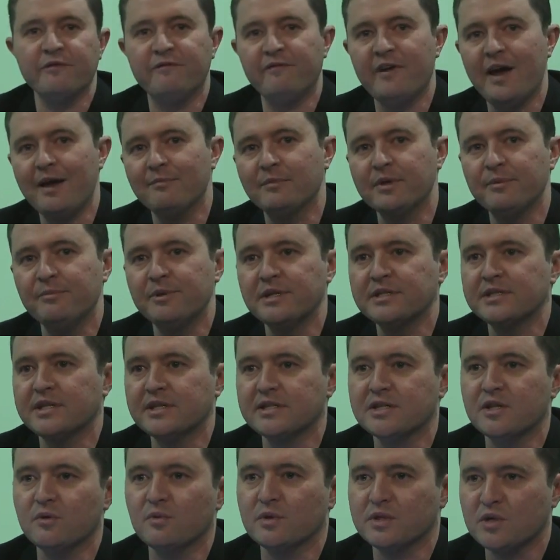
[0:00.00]
a family
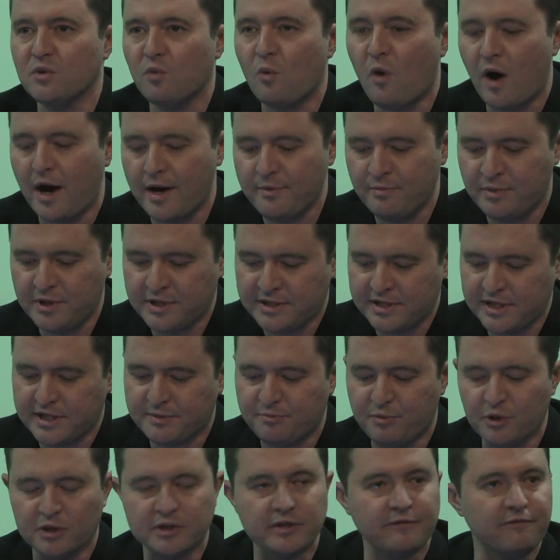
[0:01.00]
business that was a wine business,
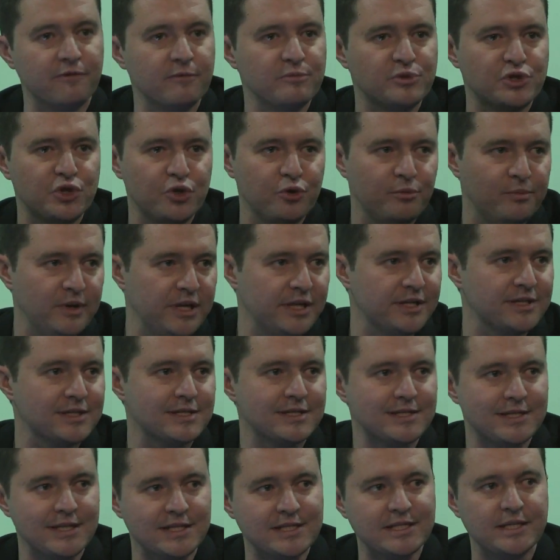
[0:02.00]
built it from $2 million to
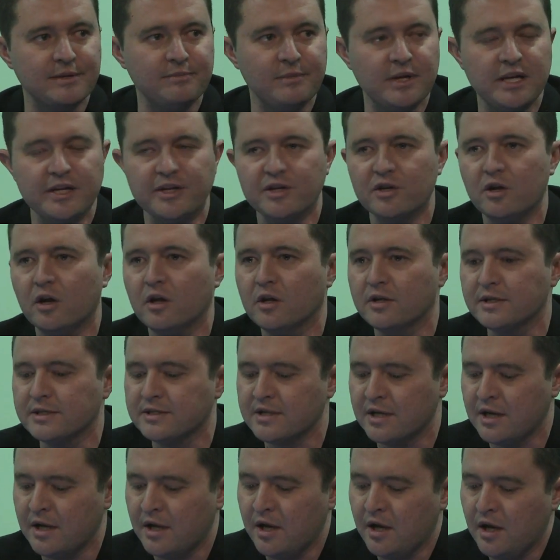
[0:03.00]
$60 million,
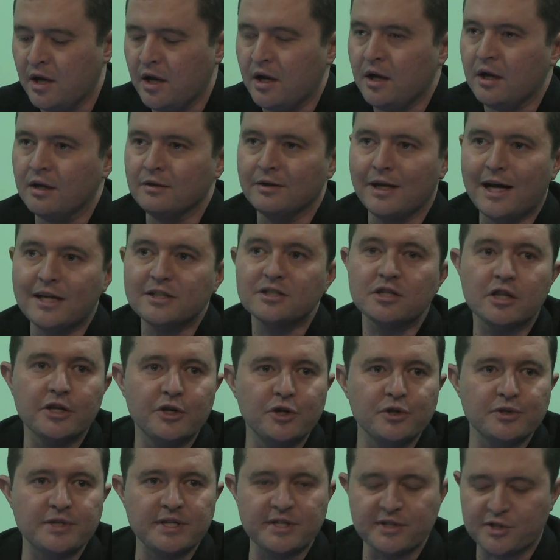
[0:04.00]
largely
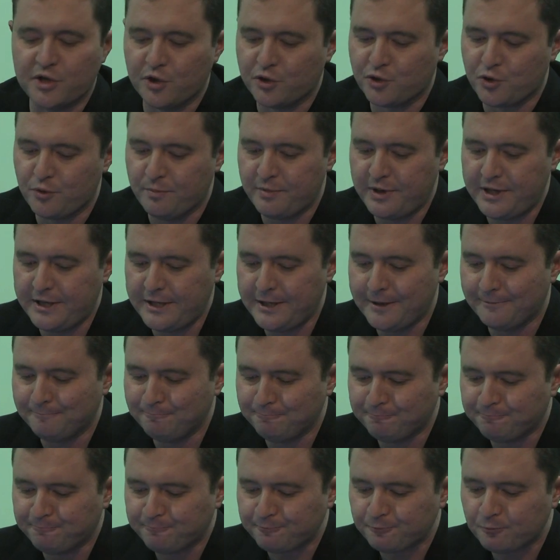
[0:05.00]
using social media.
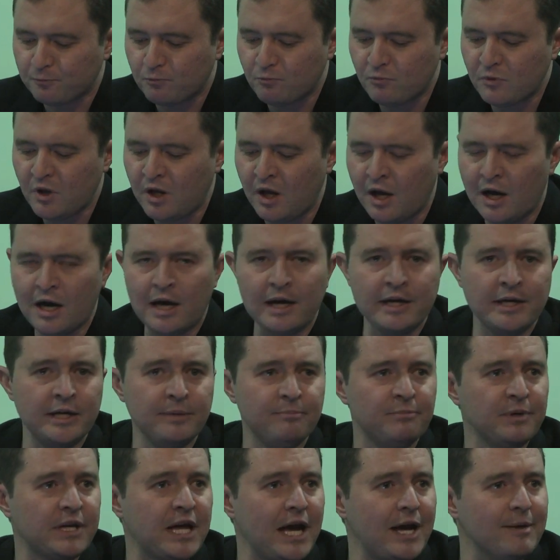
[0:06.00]
He
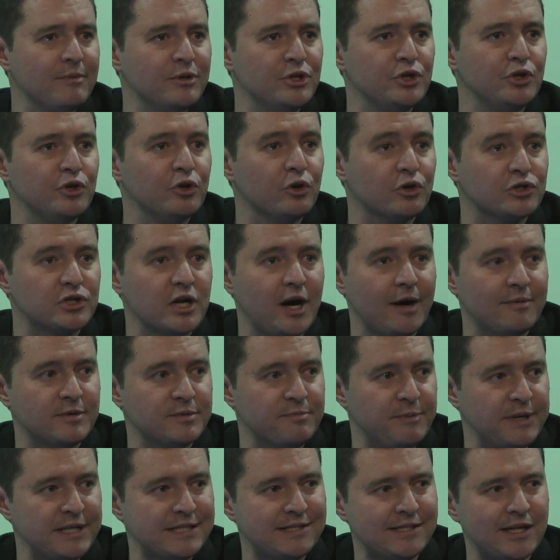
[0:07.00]
became a New York Times
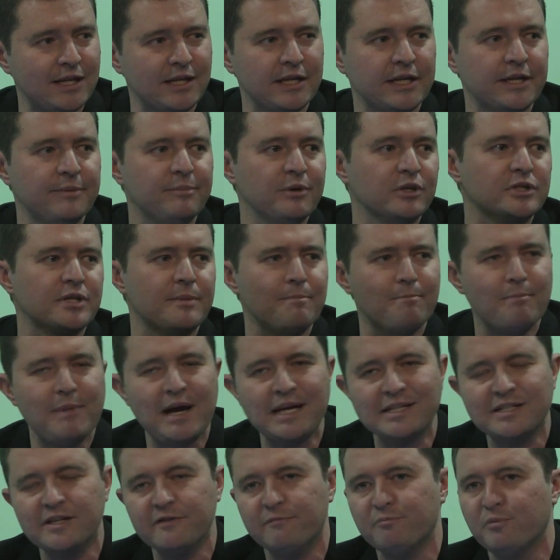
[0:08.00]
bestseller. He built a
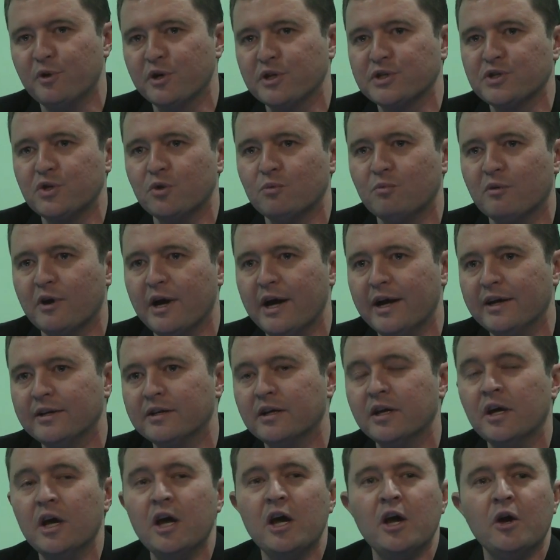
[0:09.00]
massive personal brand
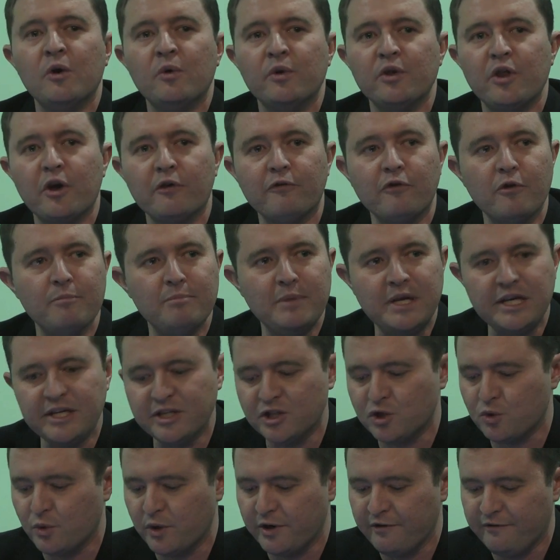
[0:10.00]
with over 1
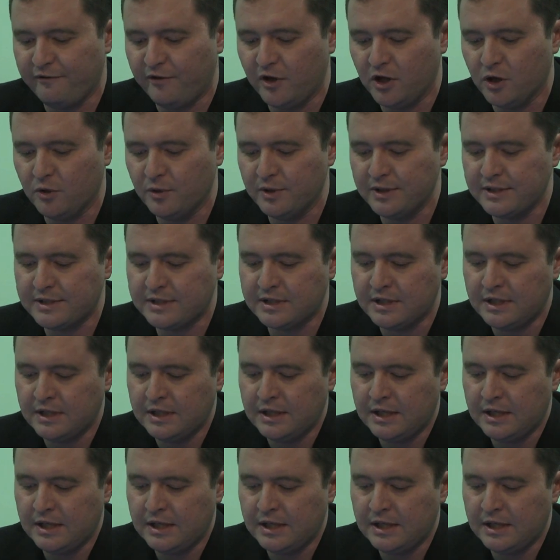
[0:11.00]
million Twitter followers.